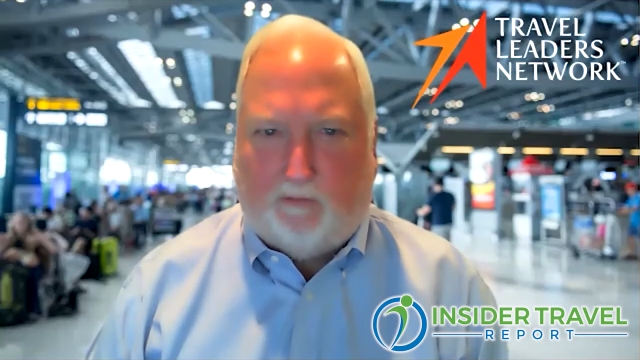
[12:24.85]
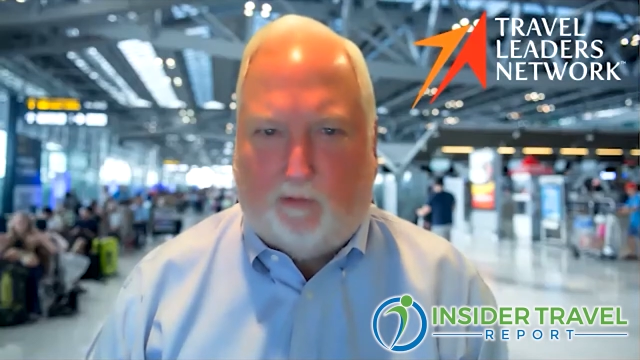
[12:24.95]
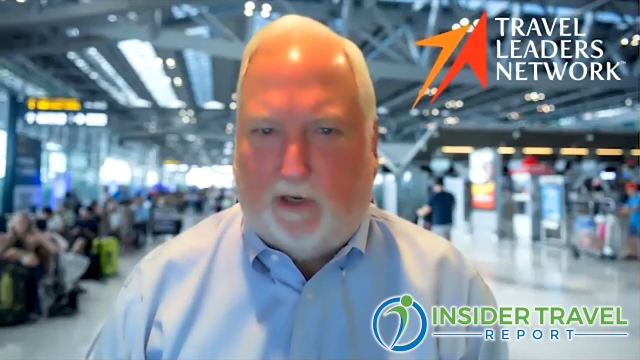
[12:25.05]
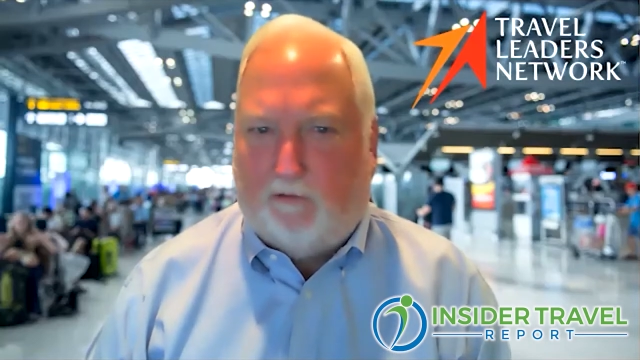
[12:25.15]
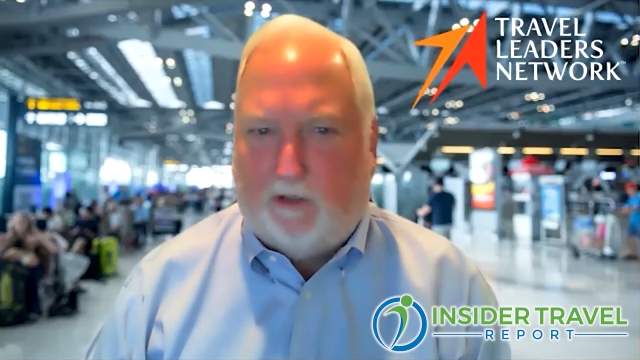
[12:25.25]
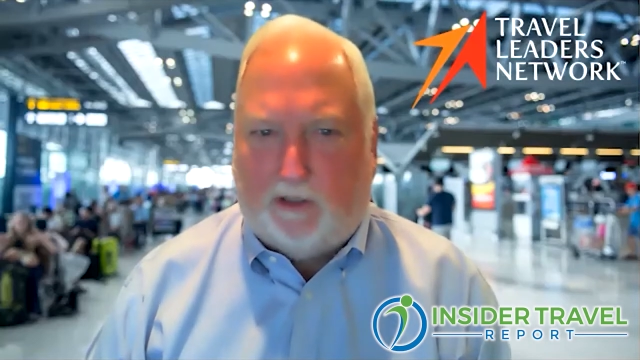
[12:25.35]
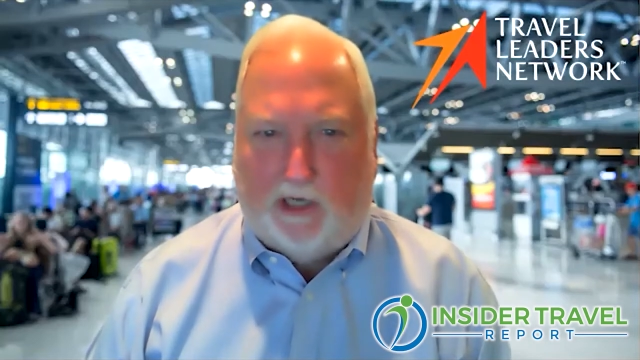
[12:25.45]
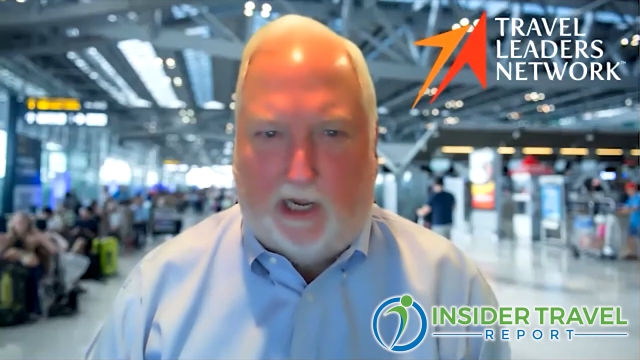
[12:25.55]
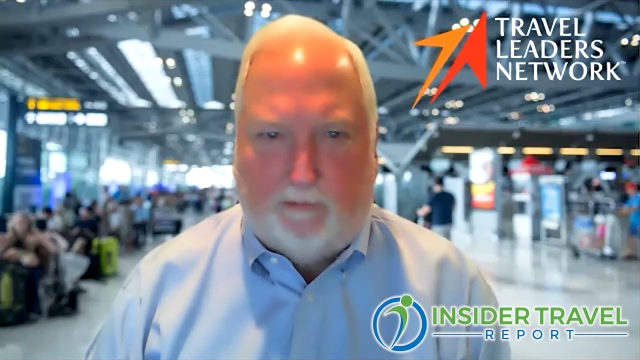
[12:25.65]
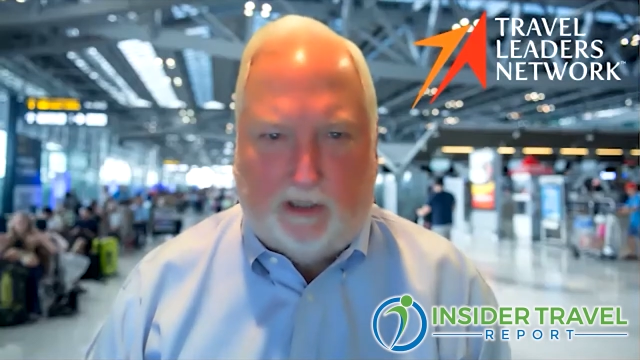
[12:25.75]
whatever
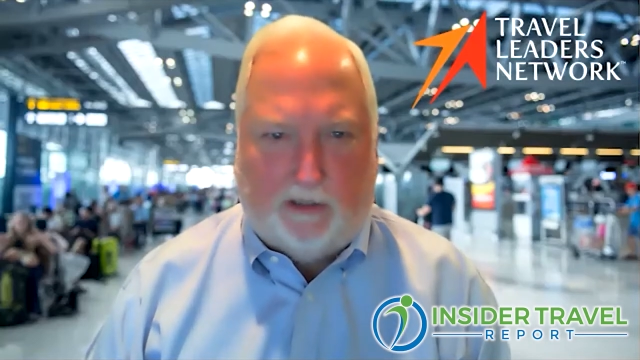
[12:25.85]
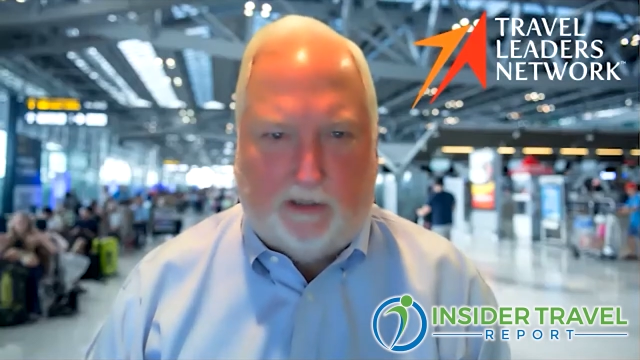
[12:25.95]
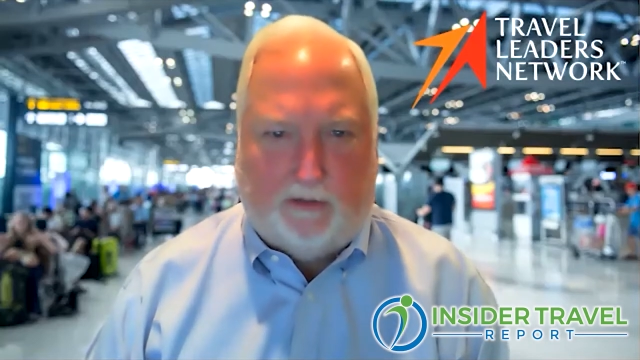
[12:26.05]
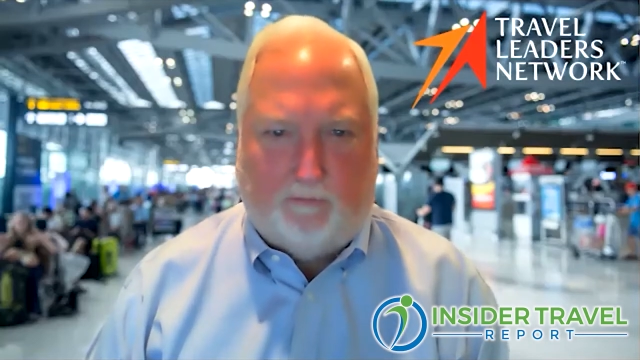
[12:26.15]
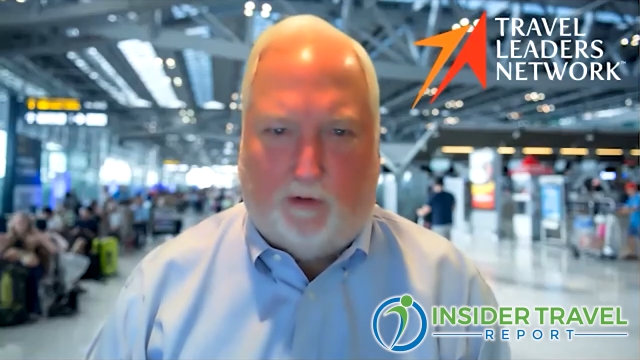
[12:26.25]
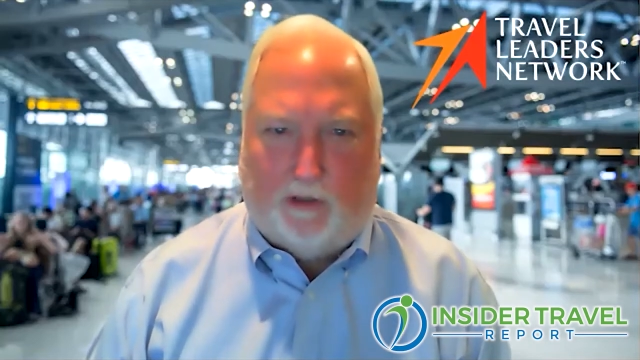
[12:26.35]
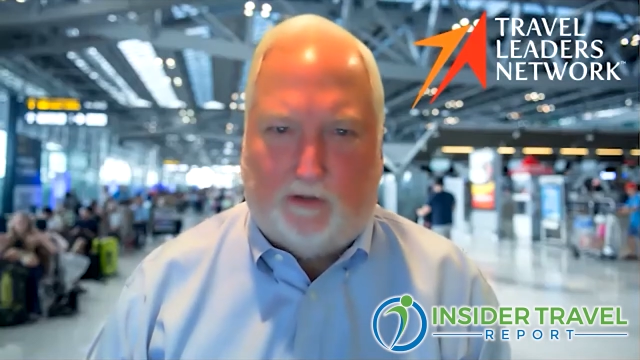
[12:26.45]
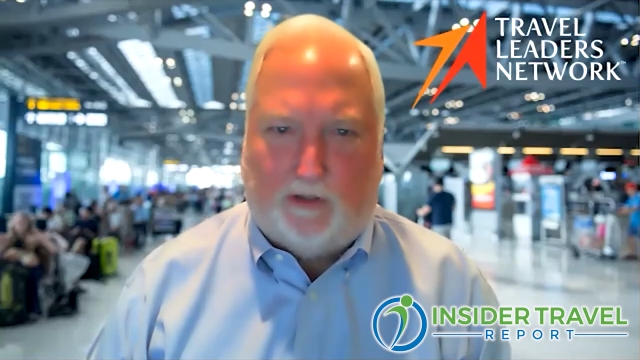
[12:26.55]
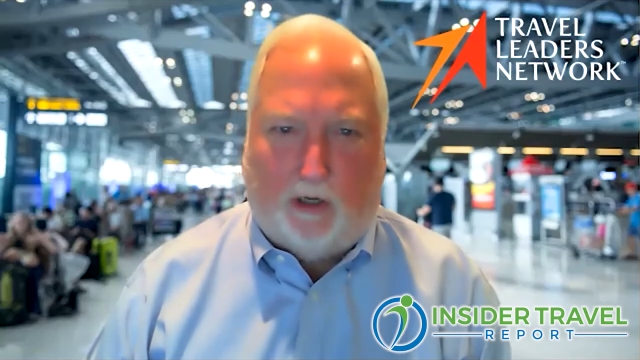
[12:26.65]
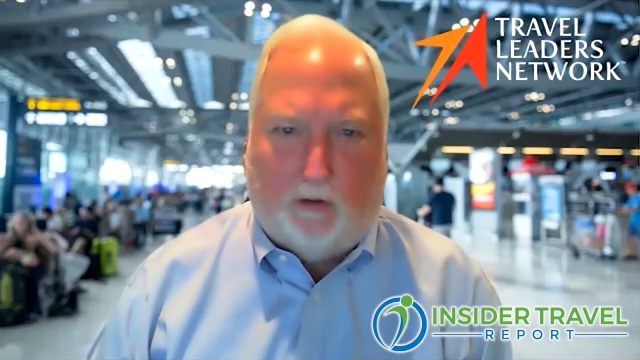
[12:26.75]
type it is, whether
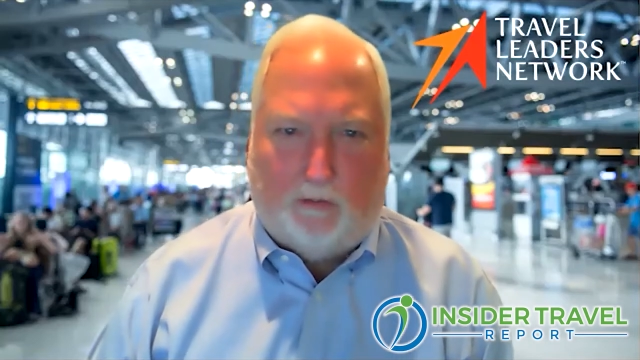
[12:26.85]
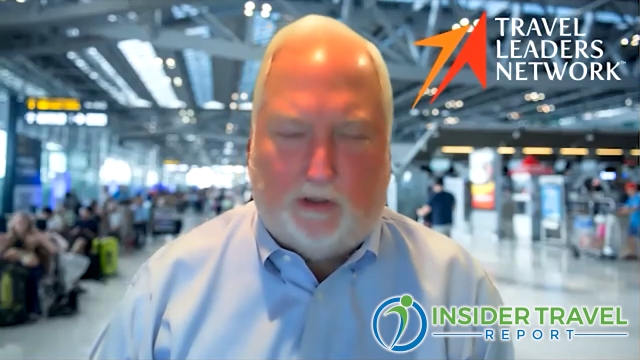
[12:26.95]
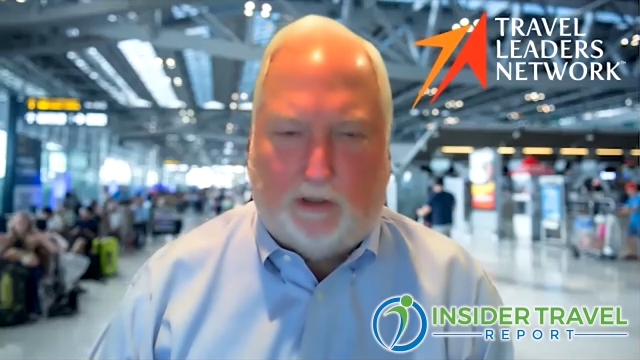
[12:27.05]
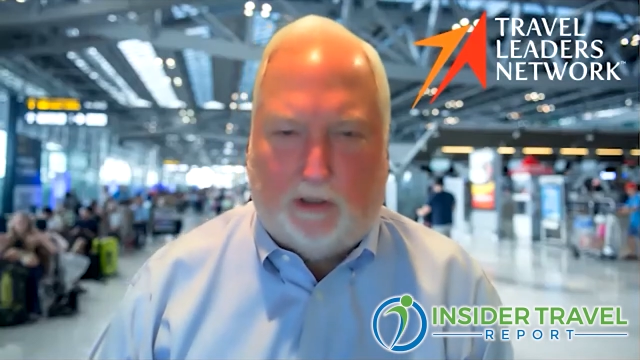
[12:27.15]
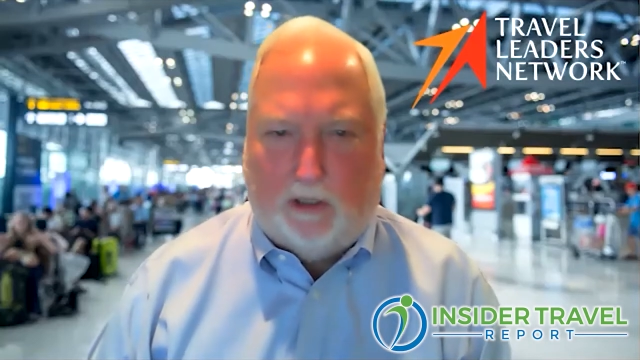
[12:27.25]
it's host,